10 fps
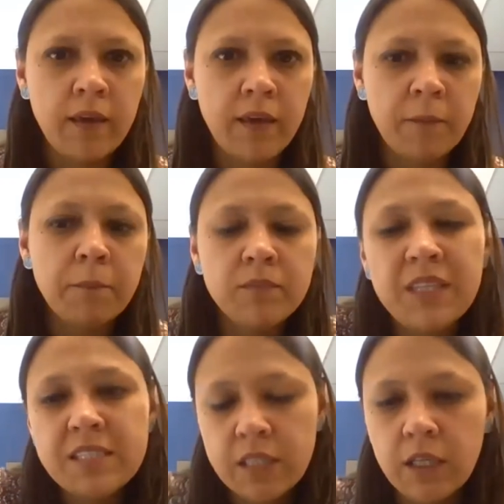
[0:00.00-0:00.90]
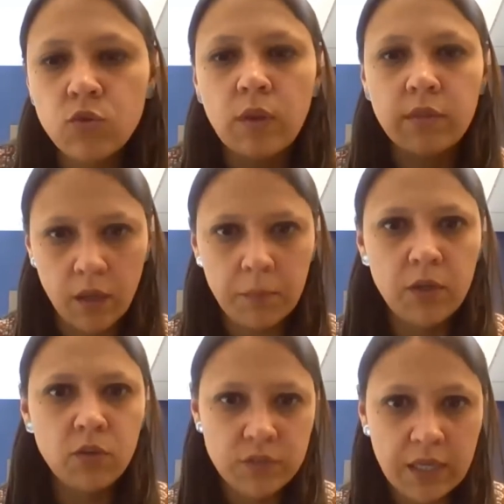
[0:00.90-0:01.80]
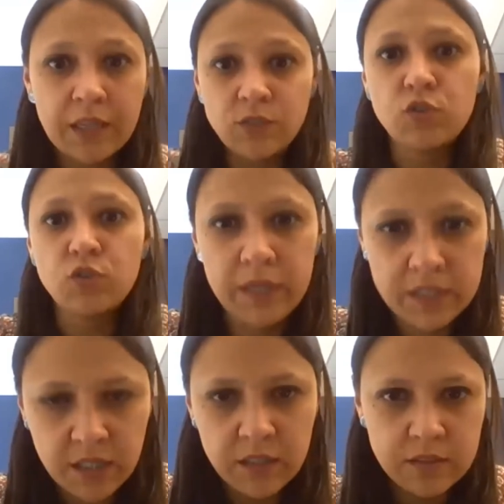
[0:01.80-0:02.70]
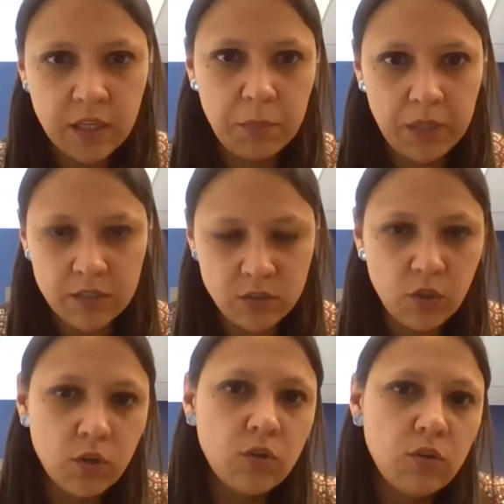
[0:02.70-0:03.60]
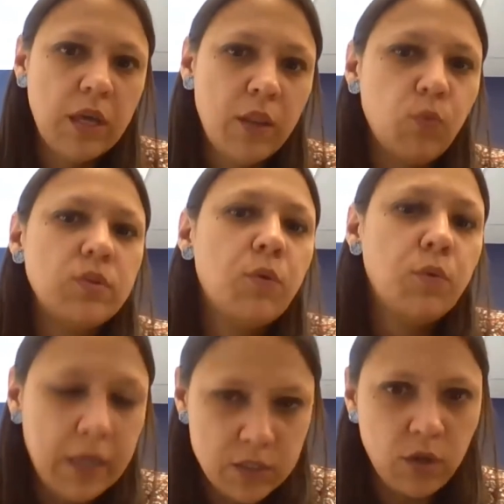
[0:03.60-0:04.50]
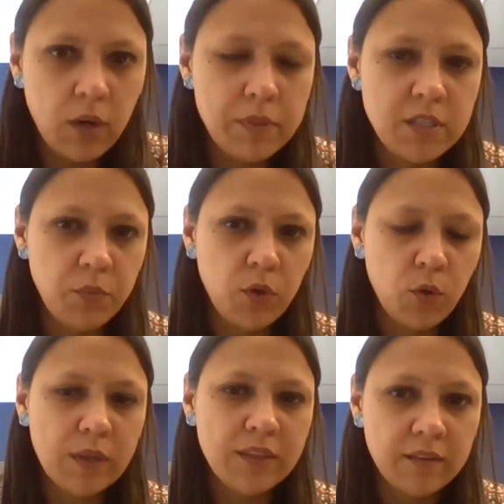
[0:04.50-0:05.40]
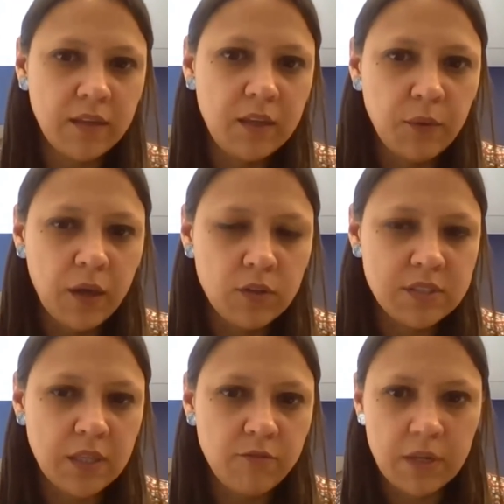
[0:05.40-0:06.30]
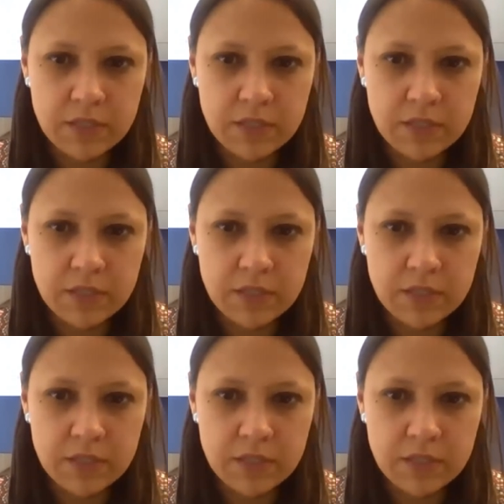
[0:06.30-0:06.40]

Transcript: there's a different approach in terms of the suspicion of discrimination and the